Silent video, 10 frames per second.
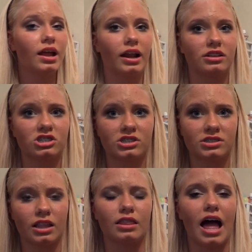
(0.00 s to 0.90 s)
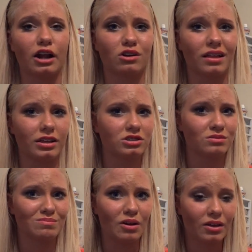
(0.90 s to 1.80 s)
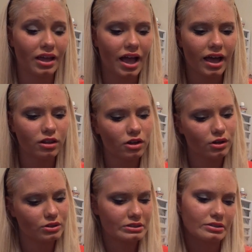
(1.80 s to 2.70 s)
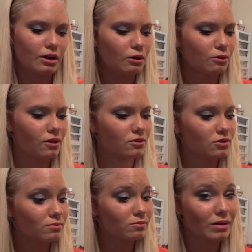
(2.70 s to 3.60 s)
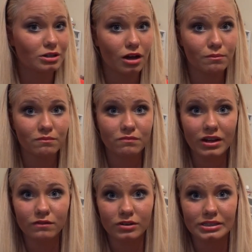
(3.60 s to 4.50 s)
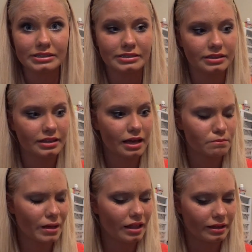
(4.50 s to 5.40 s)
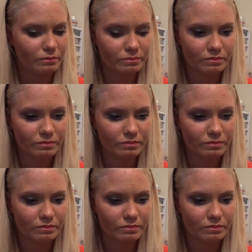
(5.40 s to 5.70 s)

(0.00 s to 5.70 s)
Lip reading: and it's just a lighter, like smoky eye look. So those are my top favorites in that palette.